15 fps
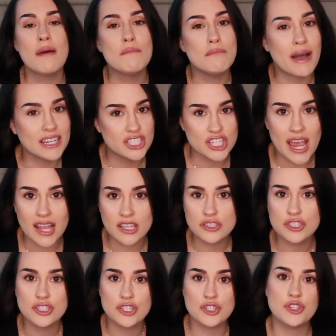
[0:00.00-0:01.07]
my
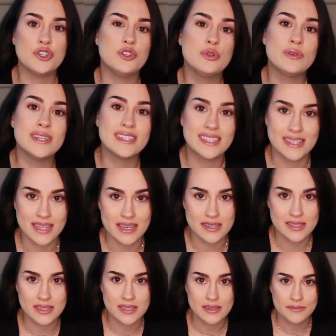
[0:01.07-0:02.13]
challenge to you is
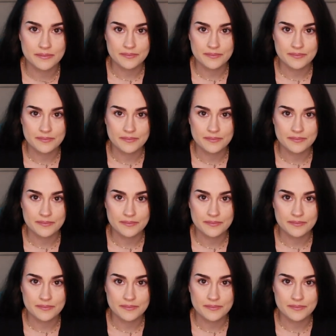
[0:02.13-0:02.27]
this.